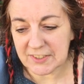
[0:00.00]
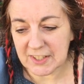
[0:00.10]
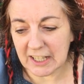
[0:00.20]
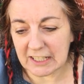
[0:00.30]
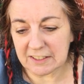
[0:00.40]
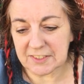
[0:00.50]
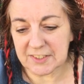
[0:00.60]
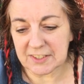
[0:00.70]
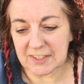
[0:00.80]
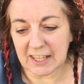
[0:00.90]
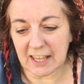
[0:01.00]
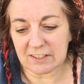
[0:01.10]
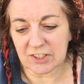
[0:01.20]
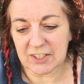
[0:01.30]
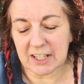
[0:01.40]
silence as they
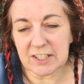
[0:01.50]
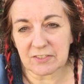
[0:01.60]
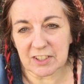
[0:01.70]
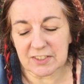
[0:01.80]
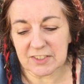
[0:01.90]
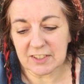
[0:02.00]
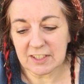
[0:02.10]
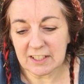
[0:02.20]
catch sight of us.